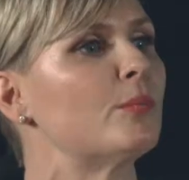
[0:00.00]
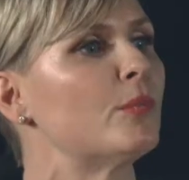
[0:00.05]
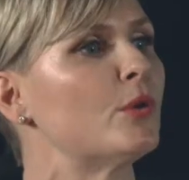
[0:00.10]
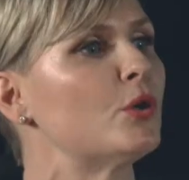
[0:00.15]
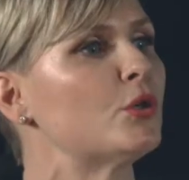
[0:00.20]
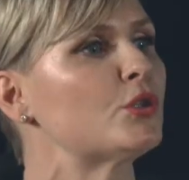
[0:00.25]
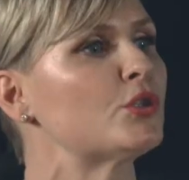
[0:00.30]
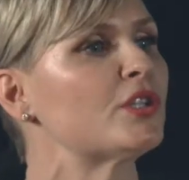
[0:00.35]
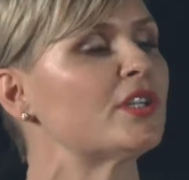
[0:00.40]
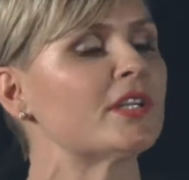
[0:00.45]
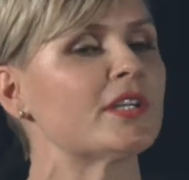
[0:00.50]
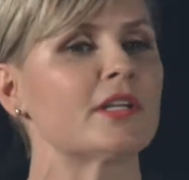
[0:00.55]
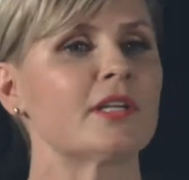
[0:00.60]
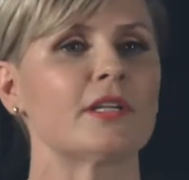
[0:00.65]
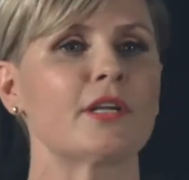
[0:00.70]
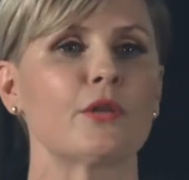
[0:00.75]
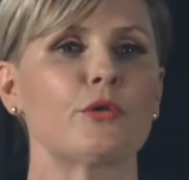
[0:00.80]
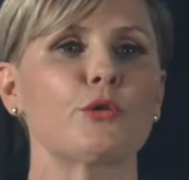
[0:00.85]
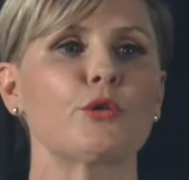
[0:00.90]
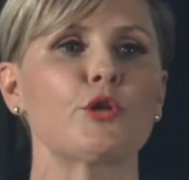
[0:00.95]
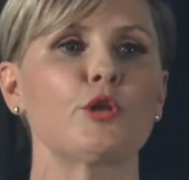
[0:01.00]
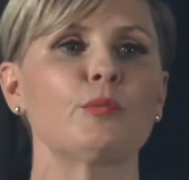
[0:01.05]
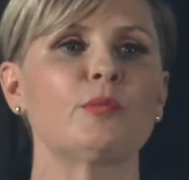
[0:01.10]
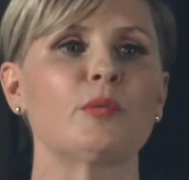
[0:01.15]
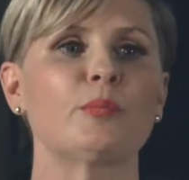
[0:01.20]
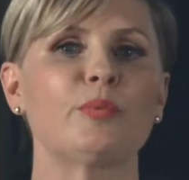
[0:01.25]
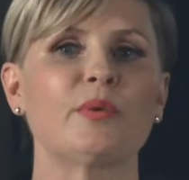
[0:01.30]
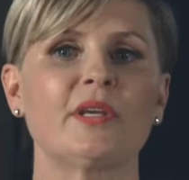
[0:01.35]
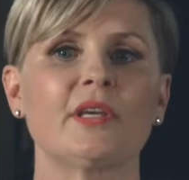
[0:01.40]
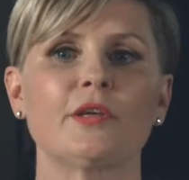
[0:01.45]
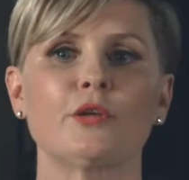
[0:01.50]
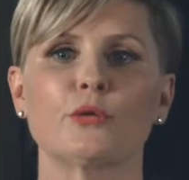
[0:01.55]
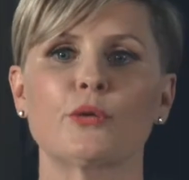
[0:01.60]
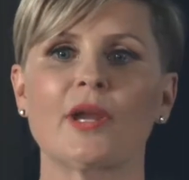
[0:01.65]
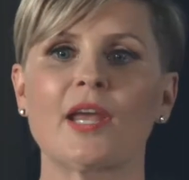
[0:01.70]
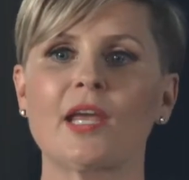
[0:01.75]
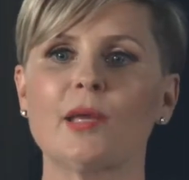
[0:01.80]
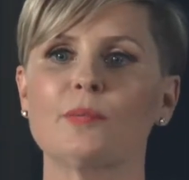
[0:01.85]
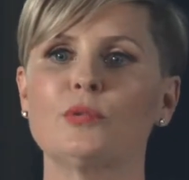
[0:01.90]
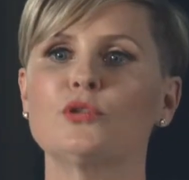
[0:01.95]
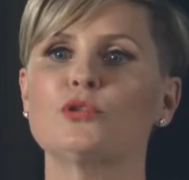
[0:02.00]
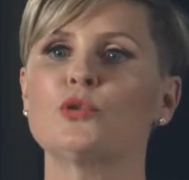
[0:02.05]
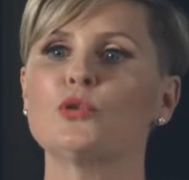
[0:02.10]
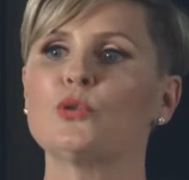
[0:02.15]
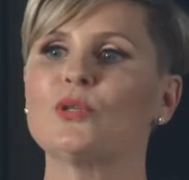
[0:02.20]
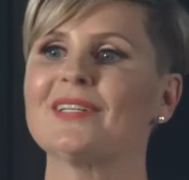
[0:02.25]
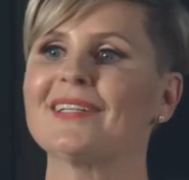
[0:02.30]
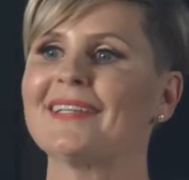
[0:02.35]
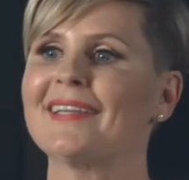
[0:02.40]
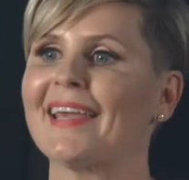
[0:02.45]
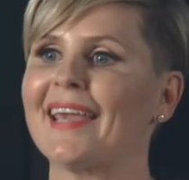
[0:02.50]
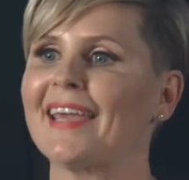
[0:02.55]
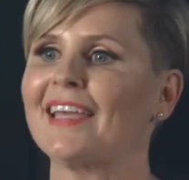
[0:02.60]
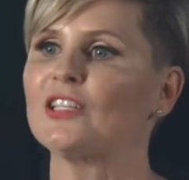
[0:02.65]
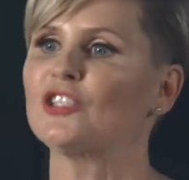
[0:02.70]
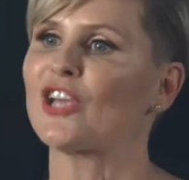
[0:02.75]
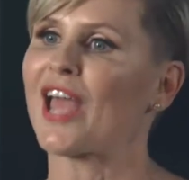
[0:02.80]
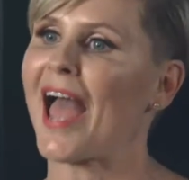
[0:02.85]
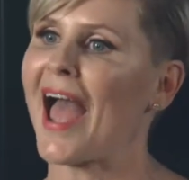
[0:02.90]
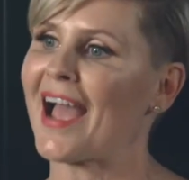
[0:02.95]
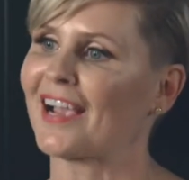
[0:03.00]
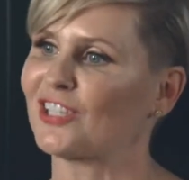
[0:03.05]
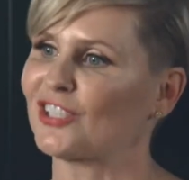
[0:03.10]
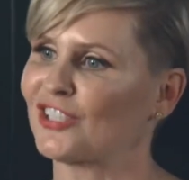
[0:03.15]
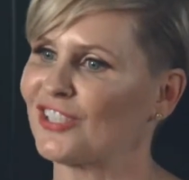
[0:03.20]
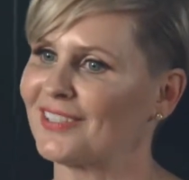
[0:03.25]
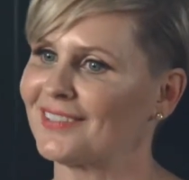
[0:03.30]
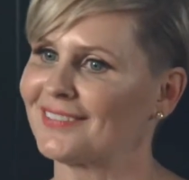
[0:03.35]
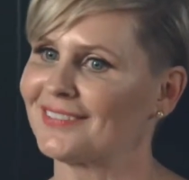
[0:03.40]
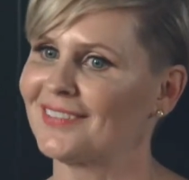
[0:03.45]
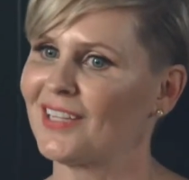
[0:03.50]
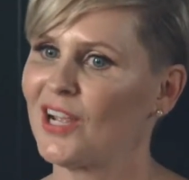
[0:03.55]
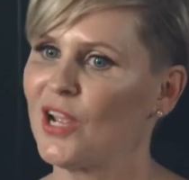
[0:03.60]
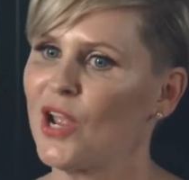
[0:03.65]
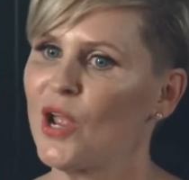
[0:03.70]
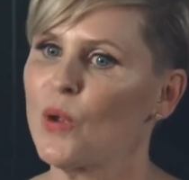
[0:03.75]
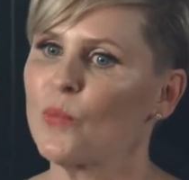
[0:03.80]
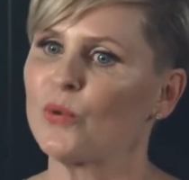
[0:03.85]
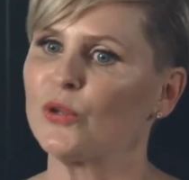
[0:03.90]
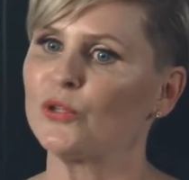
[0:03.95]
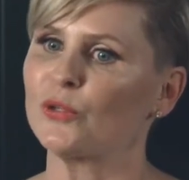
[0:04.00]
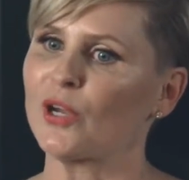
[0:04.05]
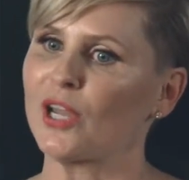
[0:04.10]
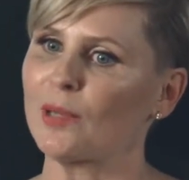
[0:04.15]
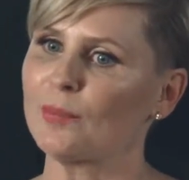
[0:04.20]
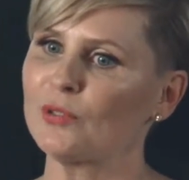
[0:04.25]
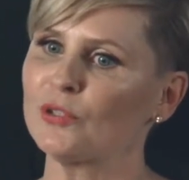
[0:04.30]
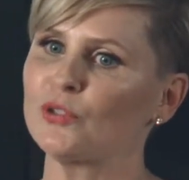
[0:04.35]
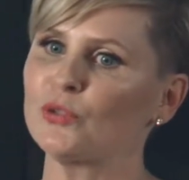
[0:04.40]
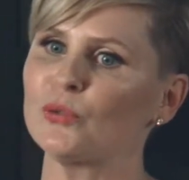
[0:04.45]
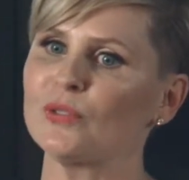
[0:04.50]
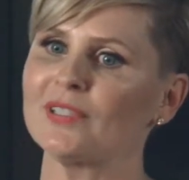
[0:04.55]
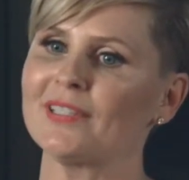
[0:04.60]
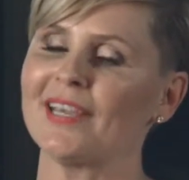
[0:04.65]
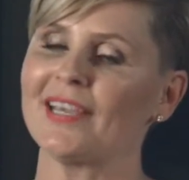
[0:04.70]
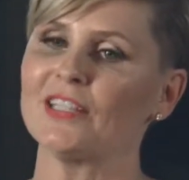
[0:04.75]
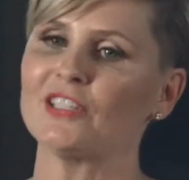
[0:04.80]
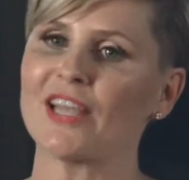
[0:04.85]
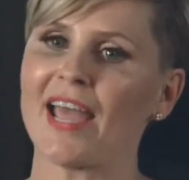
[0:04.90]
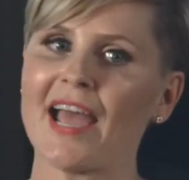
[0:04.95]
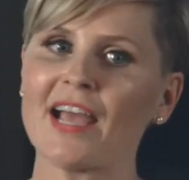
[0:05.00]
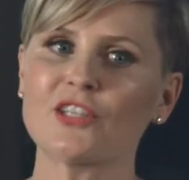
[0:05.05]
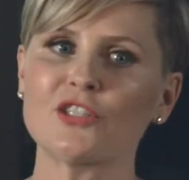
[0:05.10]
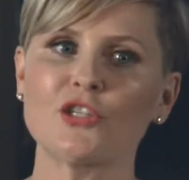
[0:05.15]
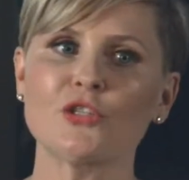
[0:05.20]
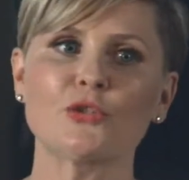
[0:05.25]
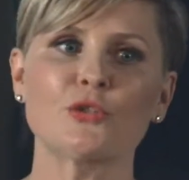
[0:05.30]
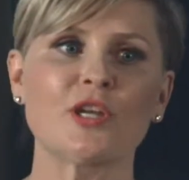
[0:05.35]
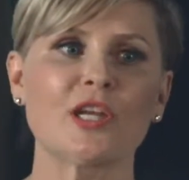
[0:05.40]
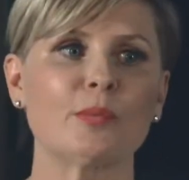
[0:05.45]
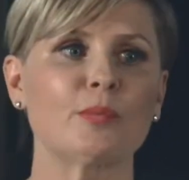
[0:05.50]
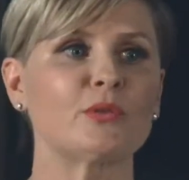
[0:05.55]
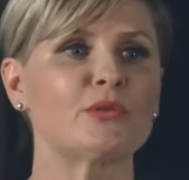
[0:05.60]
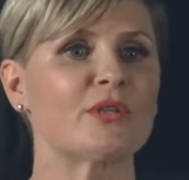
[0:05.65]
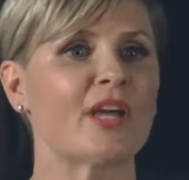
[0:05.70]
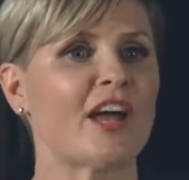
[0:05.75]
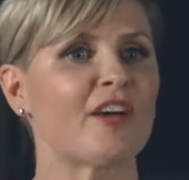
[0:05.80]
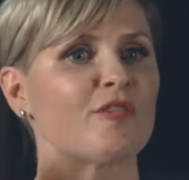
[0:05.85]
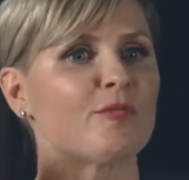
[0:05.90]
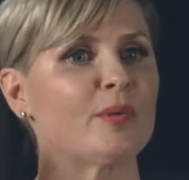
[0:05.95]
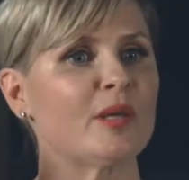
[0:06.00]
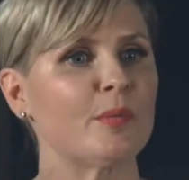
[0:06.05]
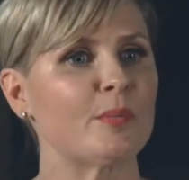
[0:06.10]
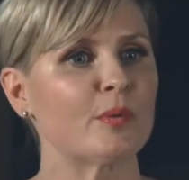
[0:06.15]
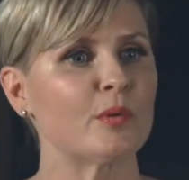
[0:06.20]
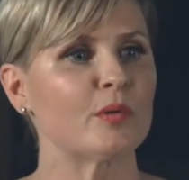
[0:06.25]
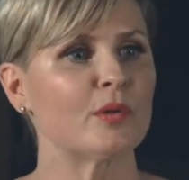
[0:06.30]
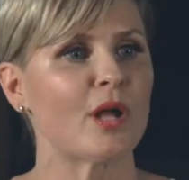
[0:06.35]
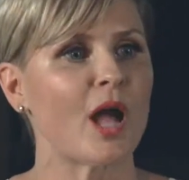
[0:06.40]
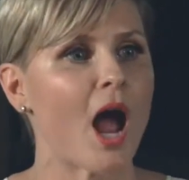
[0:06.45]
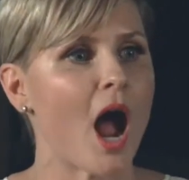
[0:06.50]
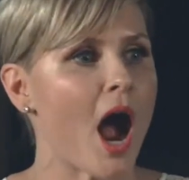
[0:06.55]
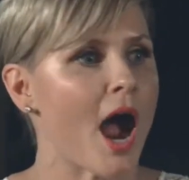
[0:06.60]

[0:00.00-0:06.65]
emotion in another human being, you're able to engage action. When you're able to engage action, you're able to have people